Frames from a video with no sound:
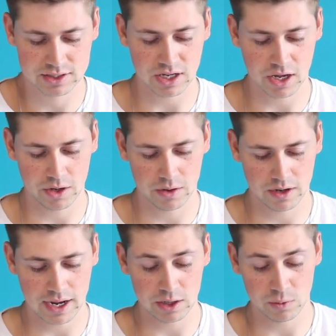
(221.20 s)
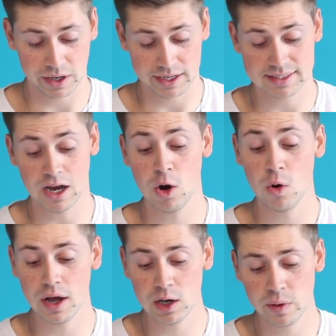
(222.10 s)
So, Eloise.
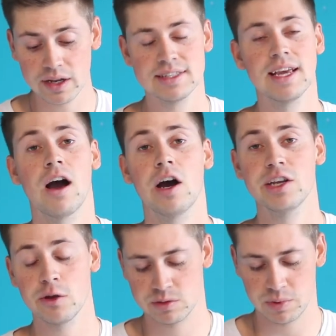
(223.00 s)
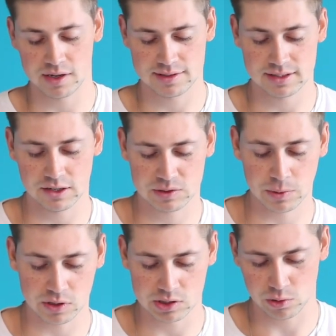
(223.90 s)
Oh, Eloise, yeah, I know this person and I've
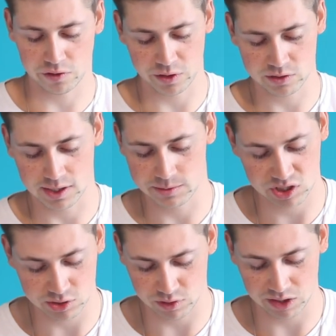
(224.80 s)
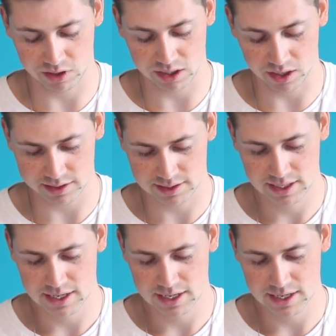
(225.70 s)
spoken to her a few times. She's really, really nice.